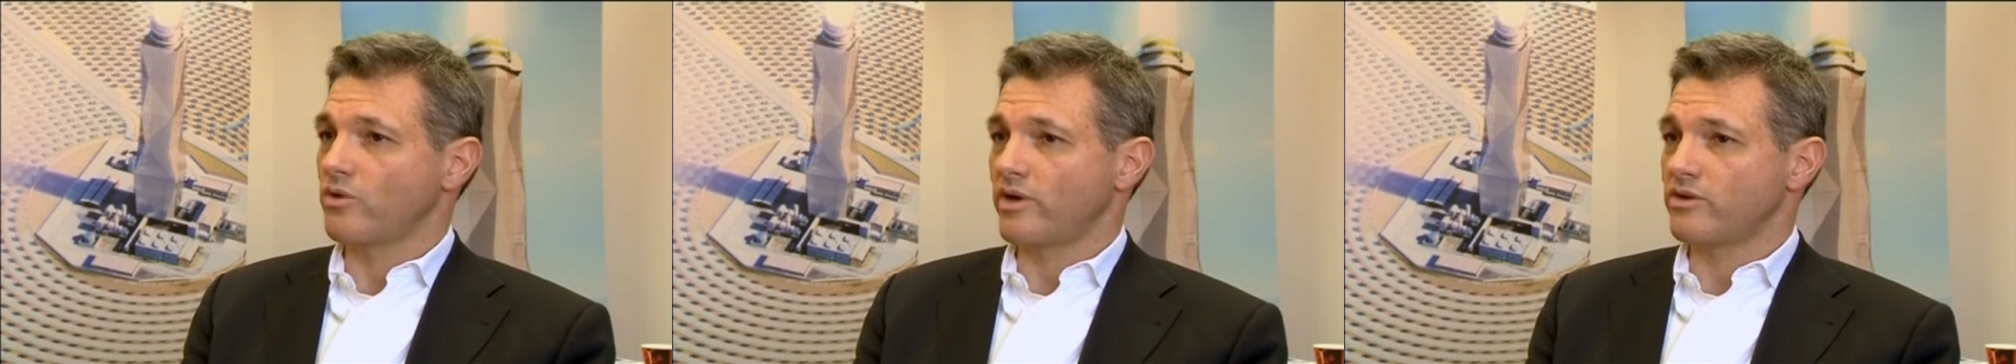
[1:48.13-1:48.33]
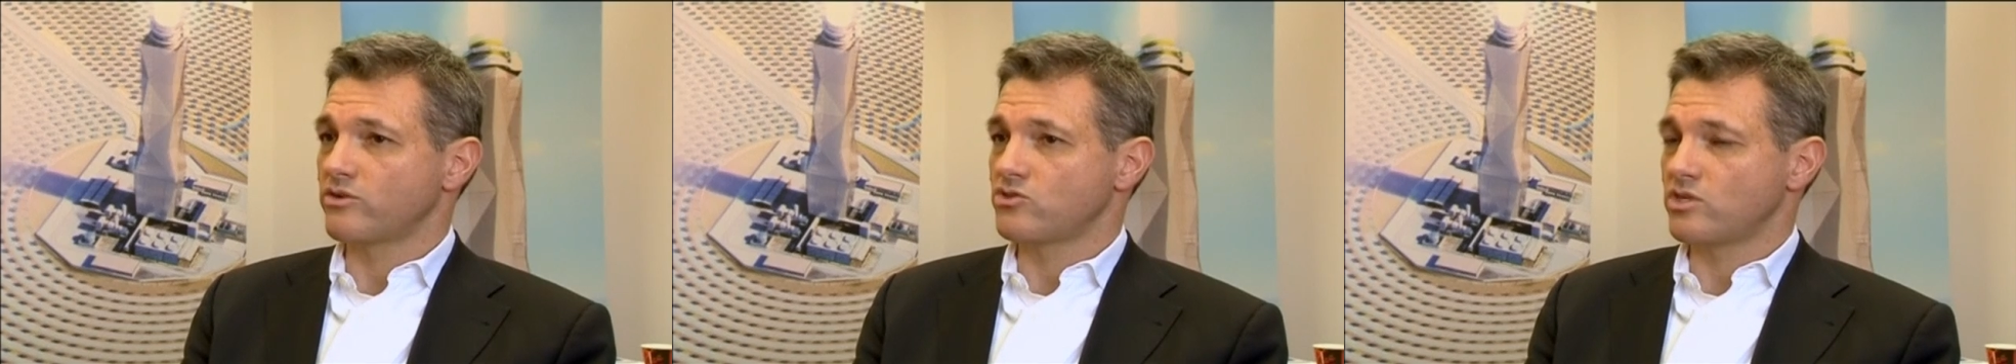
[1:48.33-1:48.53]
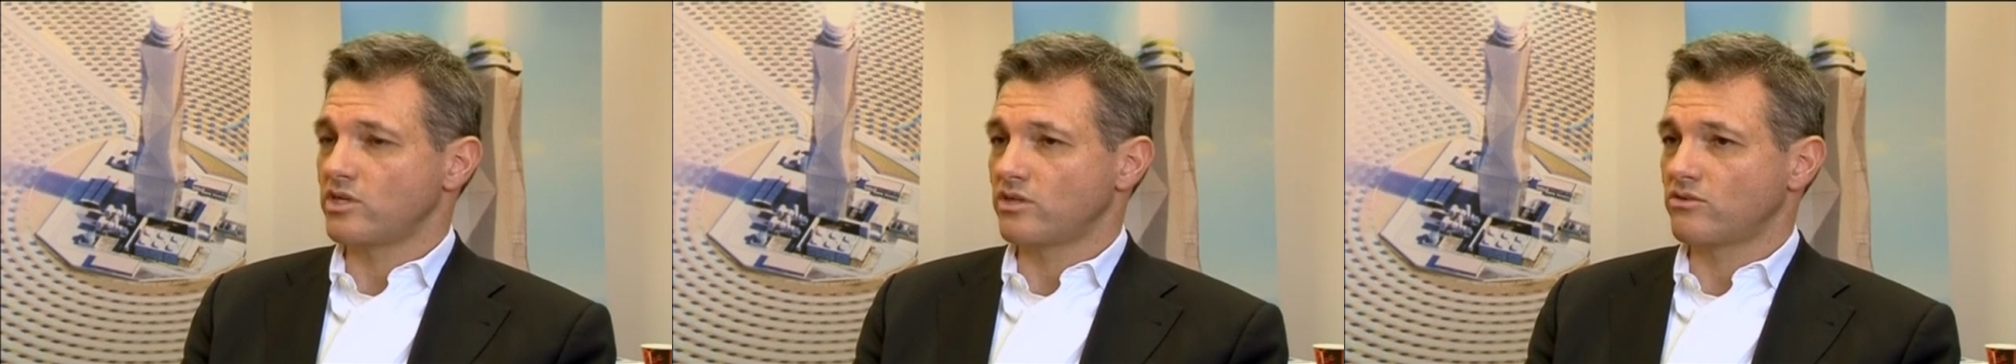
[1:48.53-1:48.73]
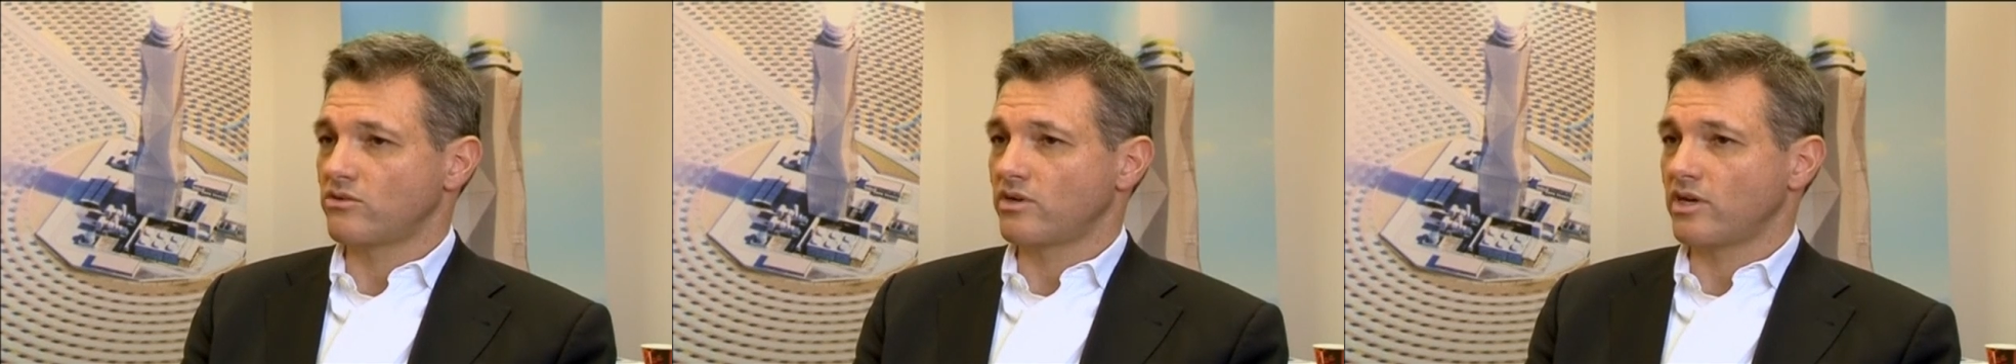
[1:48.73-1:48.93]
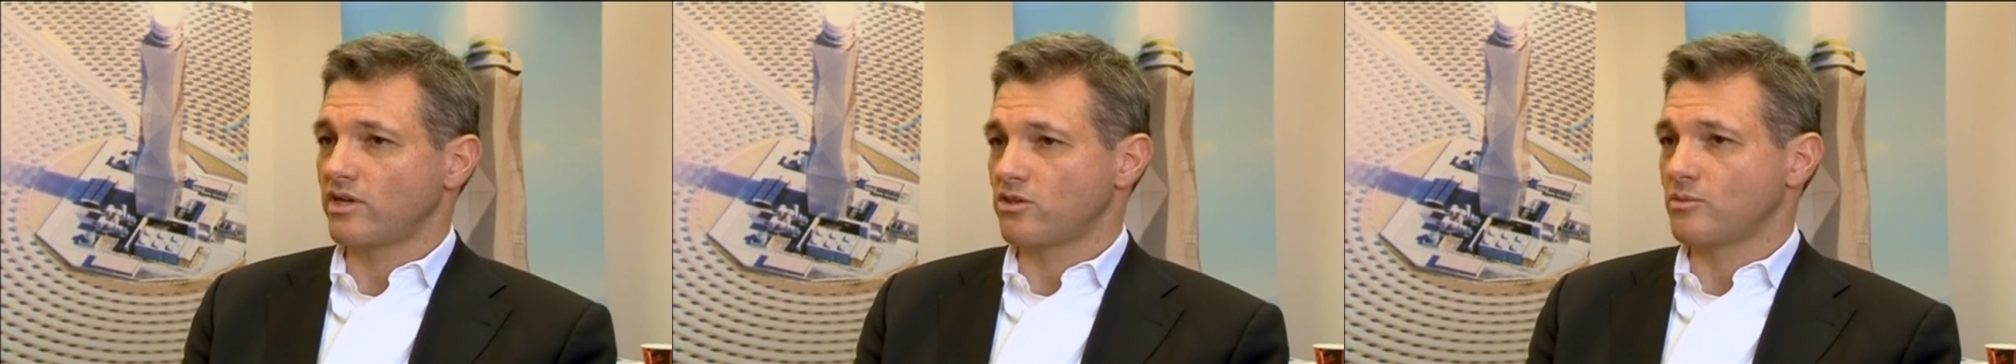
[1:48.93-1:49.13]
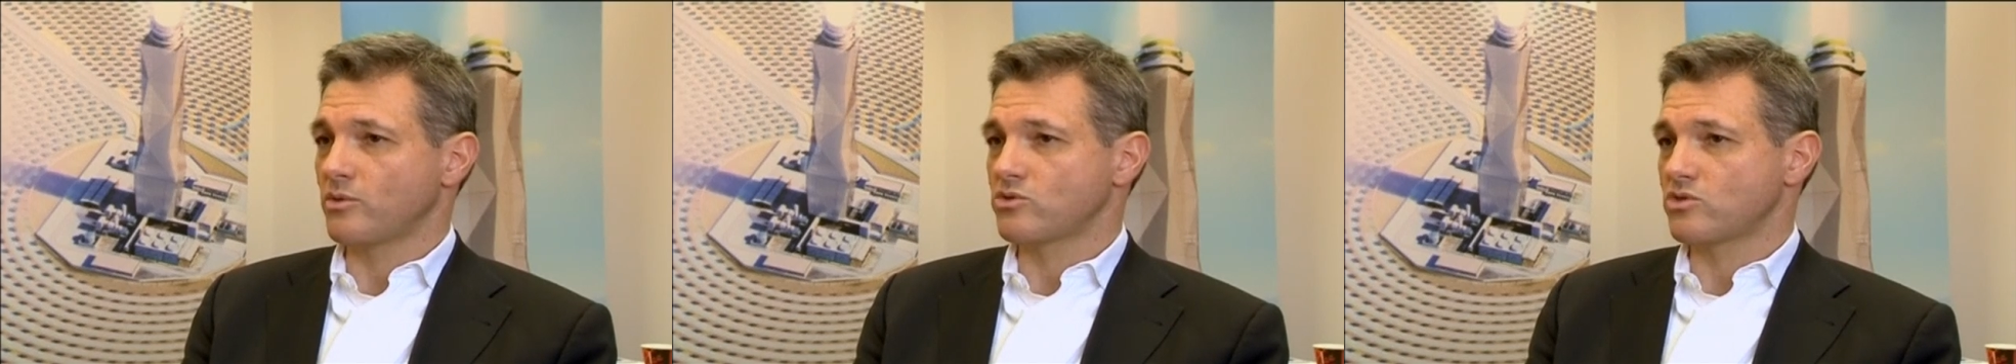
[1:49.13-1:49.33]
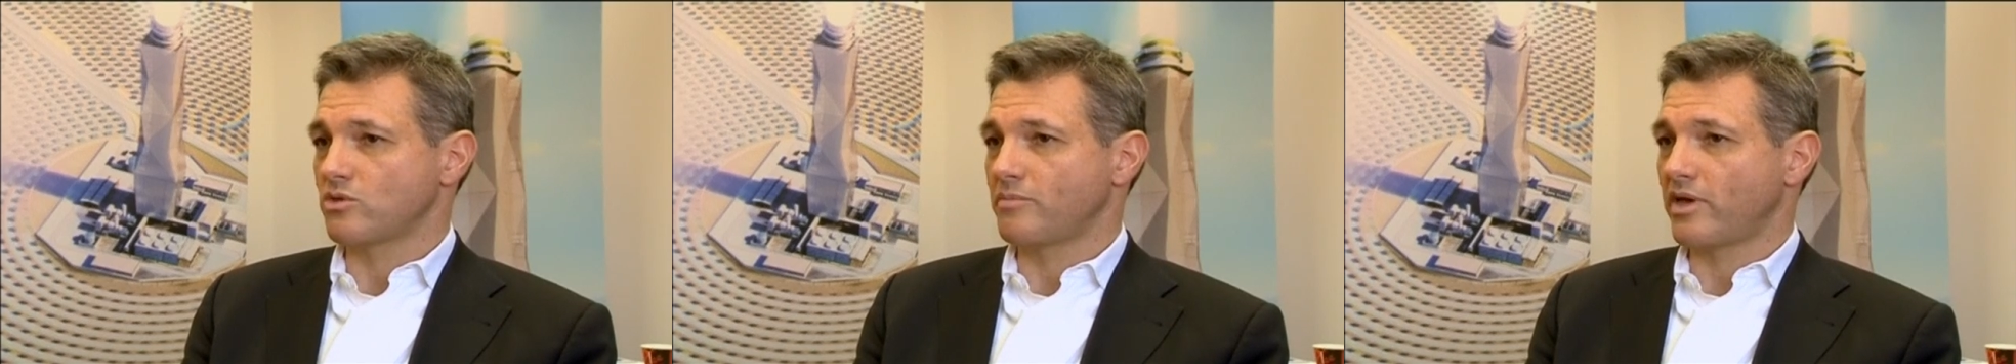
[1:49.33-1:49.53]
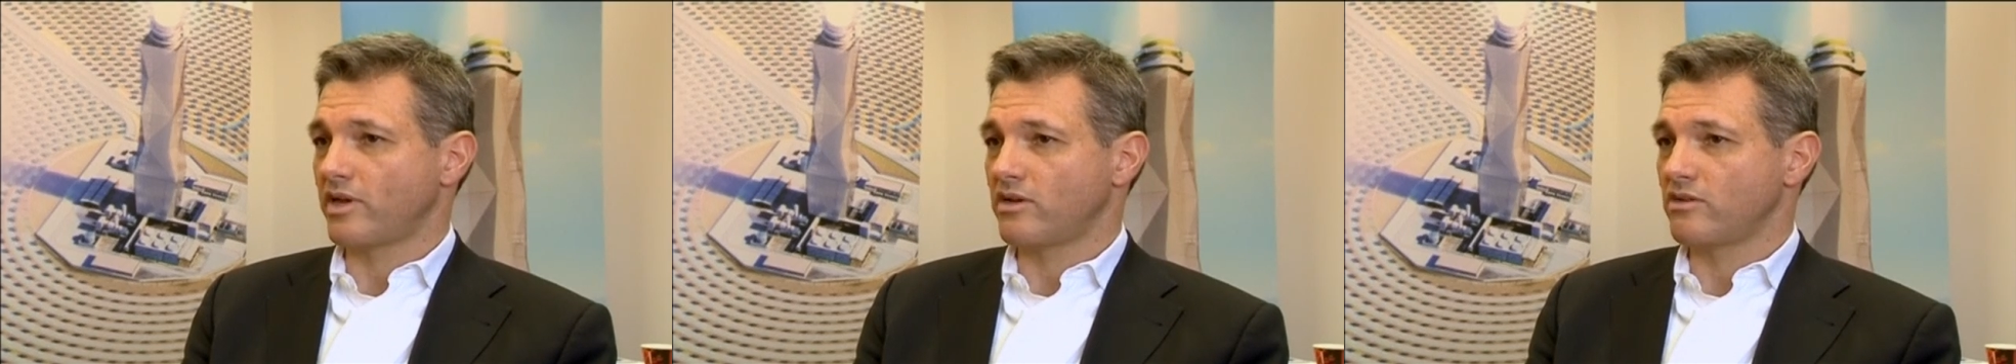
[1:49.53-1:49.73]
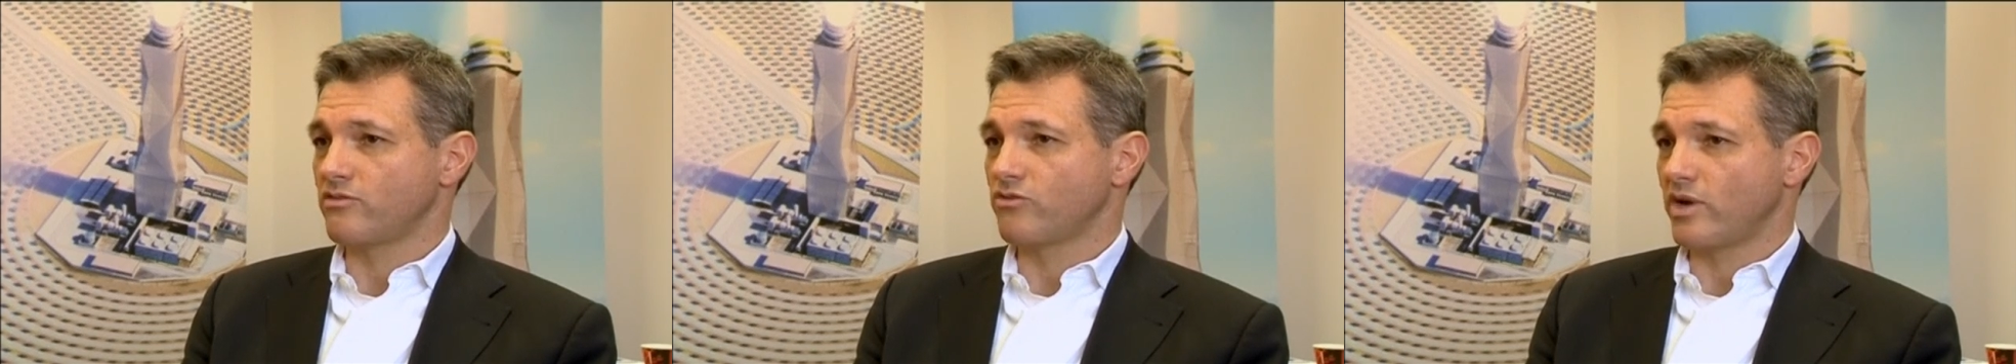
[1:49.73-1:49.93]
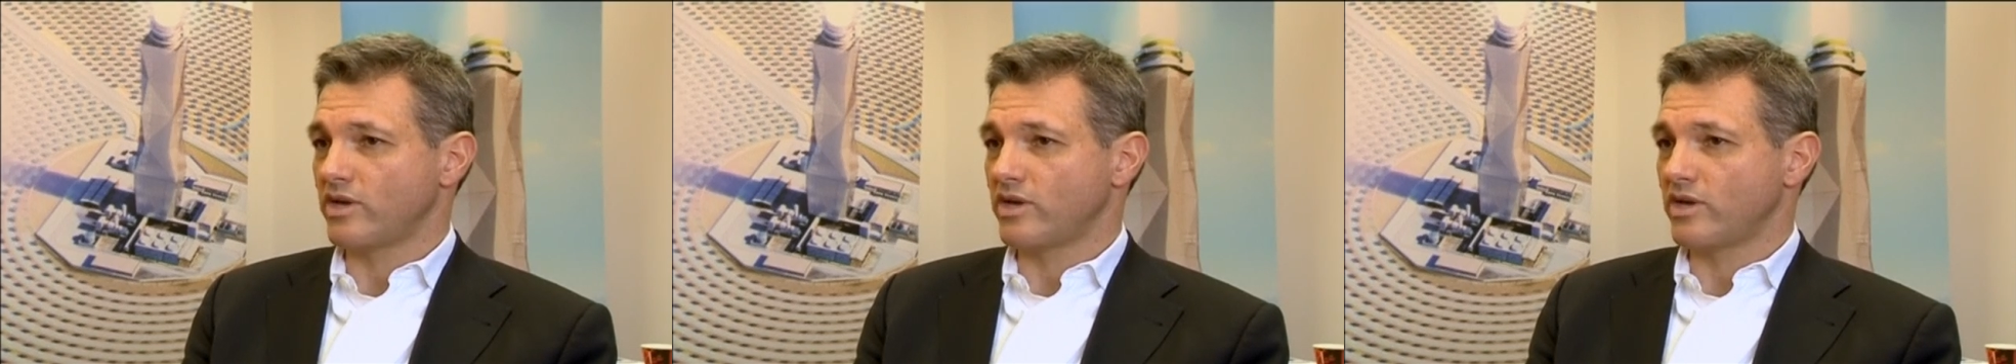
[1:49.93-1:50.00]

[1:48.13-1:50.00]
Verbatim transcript: energy at, uh, at the most competitive